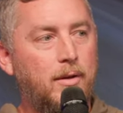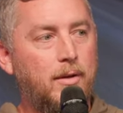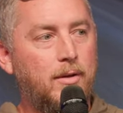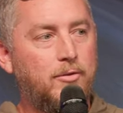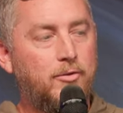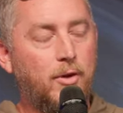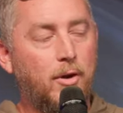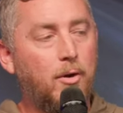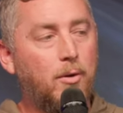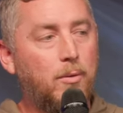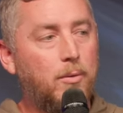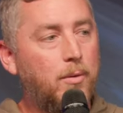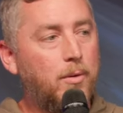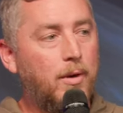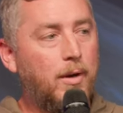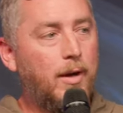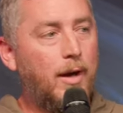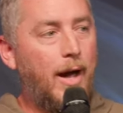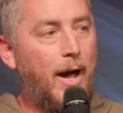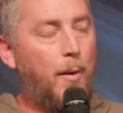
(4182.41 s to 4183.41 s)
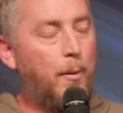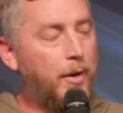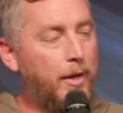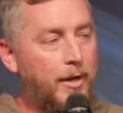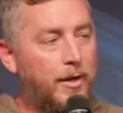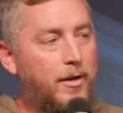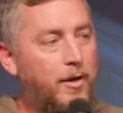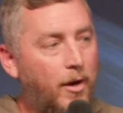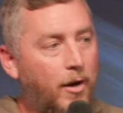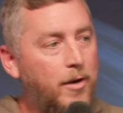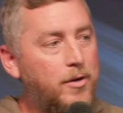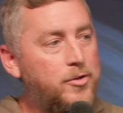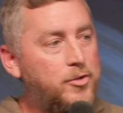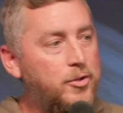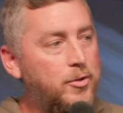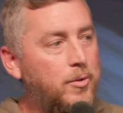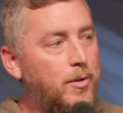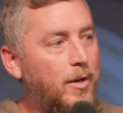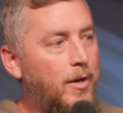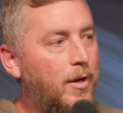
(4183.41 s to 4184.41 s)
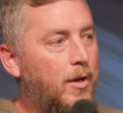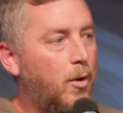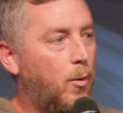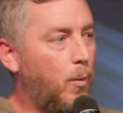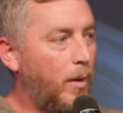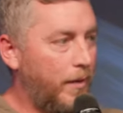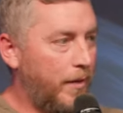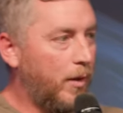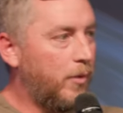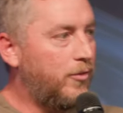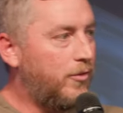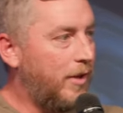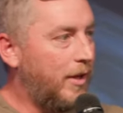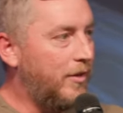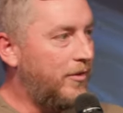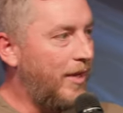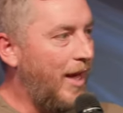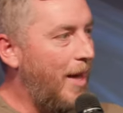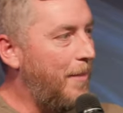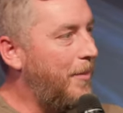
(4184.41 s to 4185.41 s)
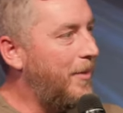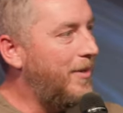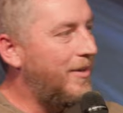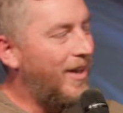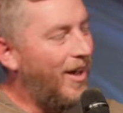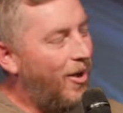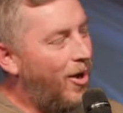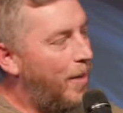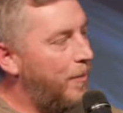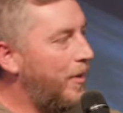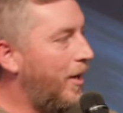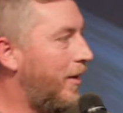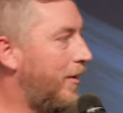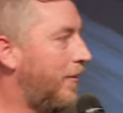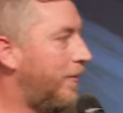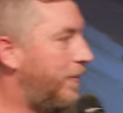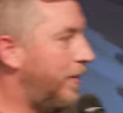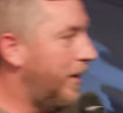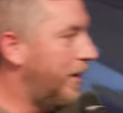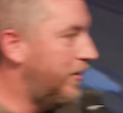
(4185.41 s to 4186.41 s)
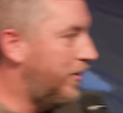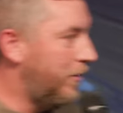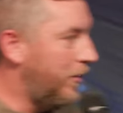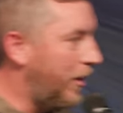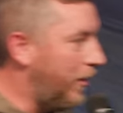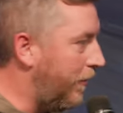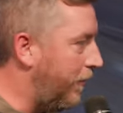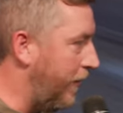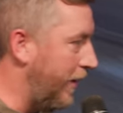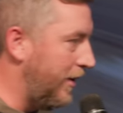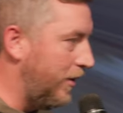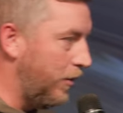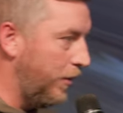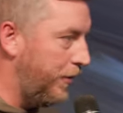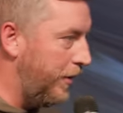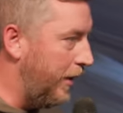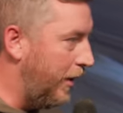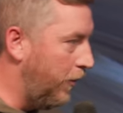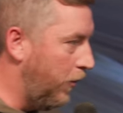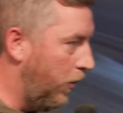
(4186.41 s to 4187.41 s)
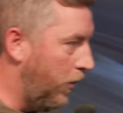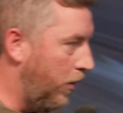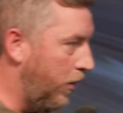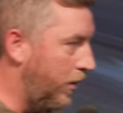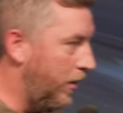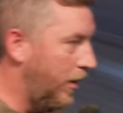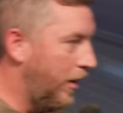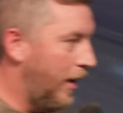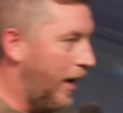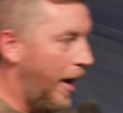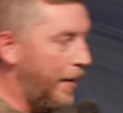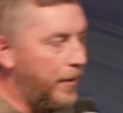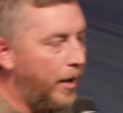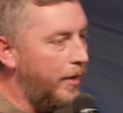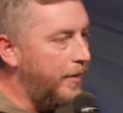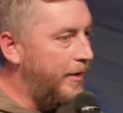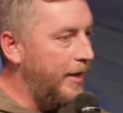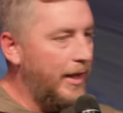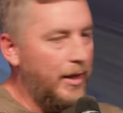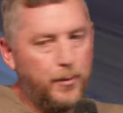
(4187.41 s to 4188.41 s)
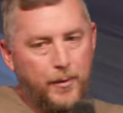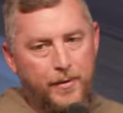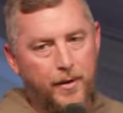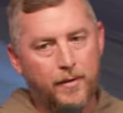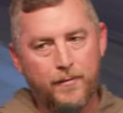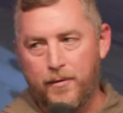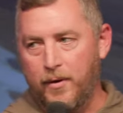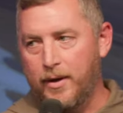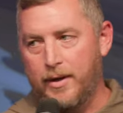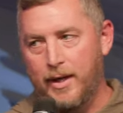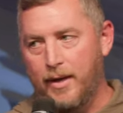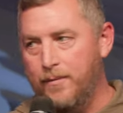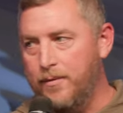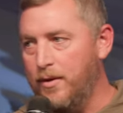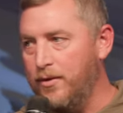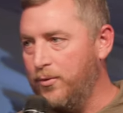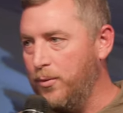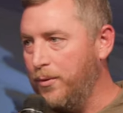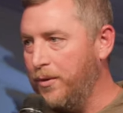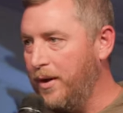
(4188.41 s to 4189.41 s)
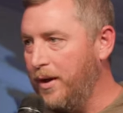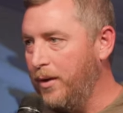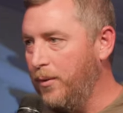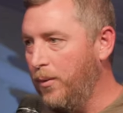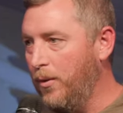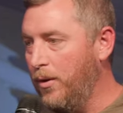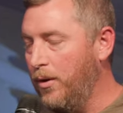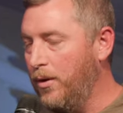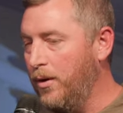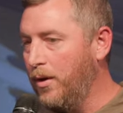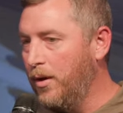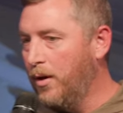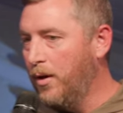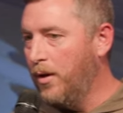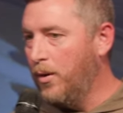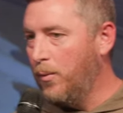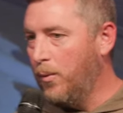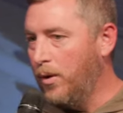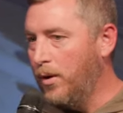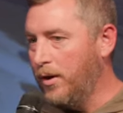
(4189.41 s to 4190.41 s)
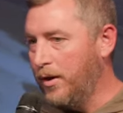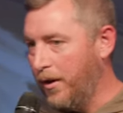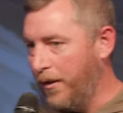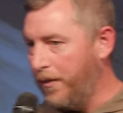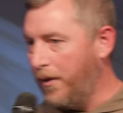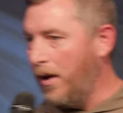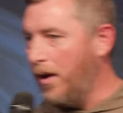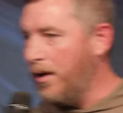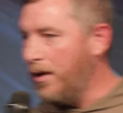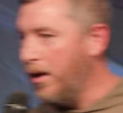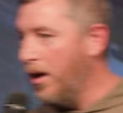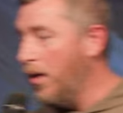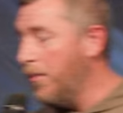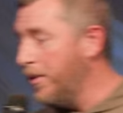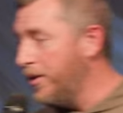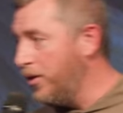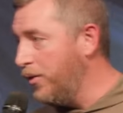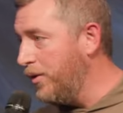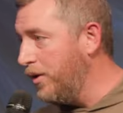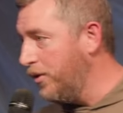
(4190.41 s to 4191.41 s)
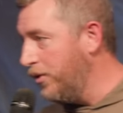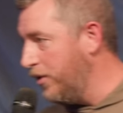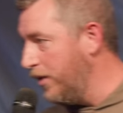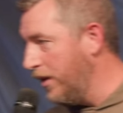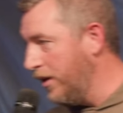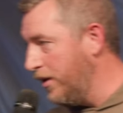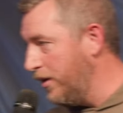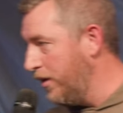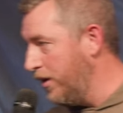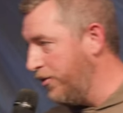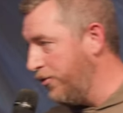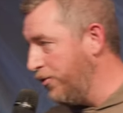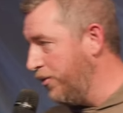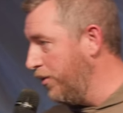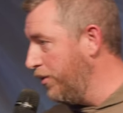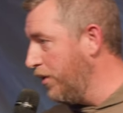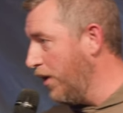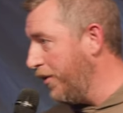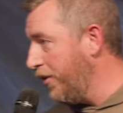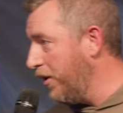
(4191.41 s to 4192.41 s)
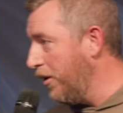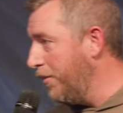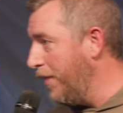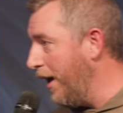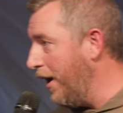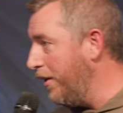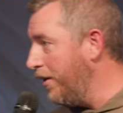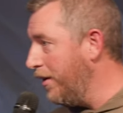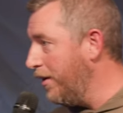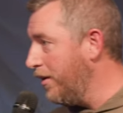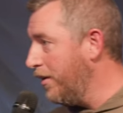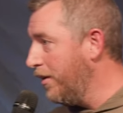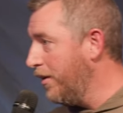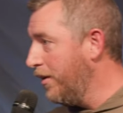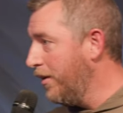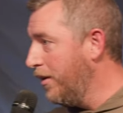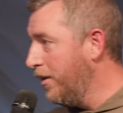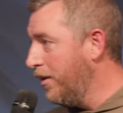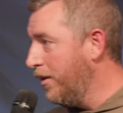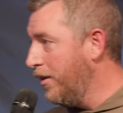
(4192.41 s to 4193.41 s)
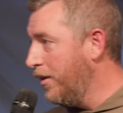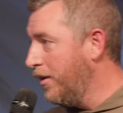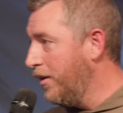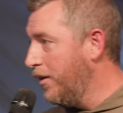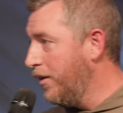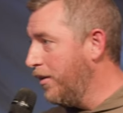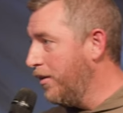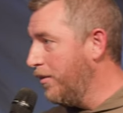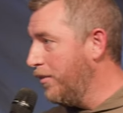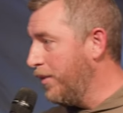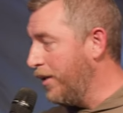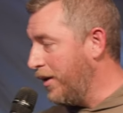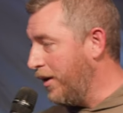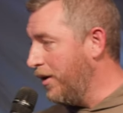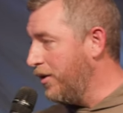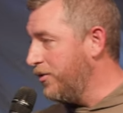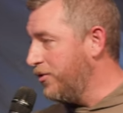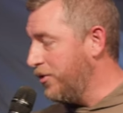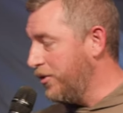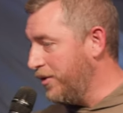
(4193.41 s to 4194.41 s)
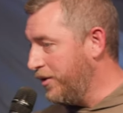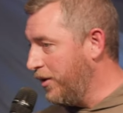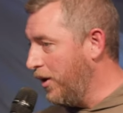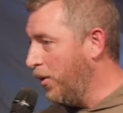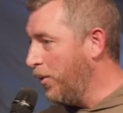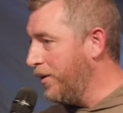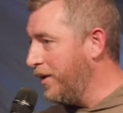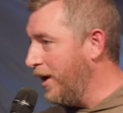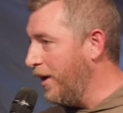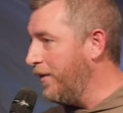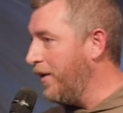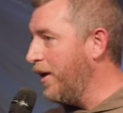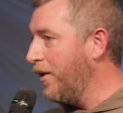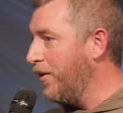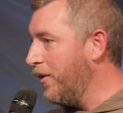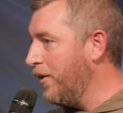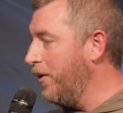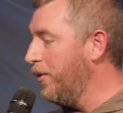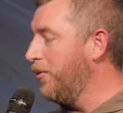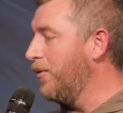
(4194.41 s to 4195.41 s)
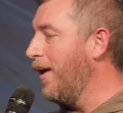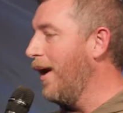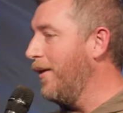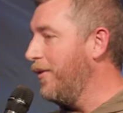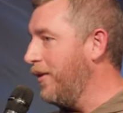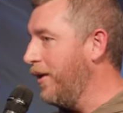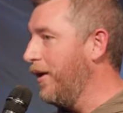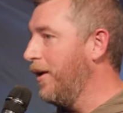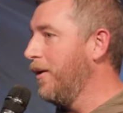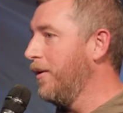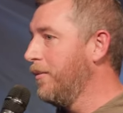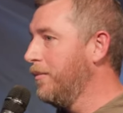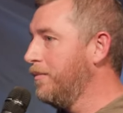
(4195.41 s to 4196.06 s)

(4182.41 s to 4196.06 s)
So I want to encourage you, when those things happen, no, I'm not an offense. I'm not offended with anyone. I'm not dealing with unforgiveness with anyone. Well, did a thought come and you did, did you do nothing about it? Because you're going down that road right there.